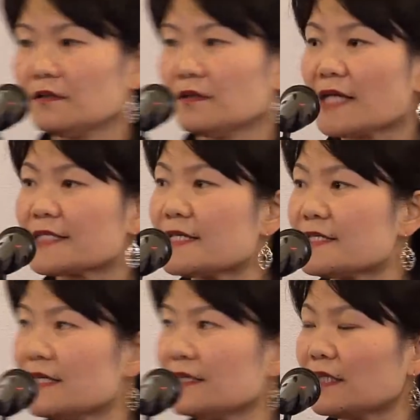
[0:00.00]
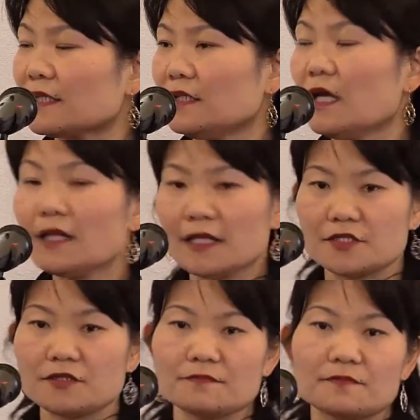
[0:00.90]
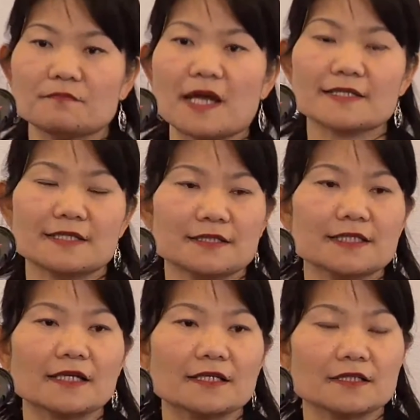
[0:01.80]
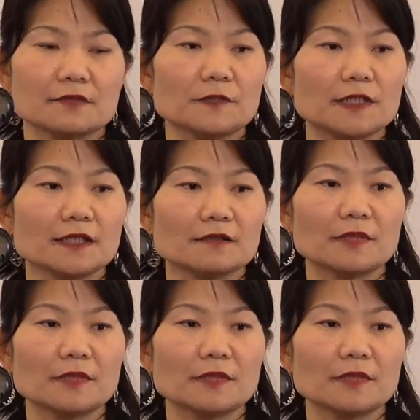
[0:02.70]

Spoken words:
assessing the knowledge of math and science and reading,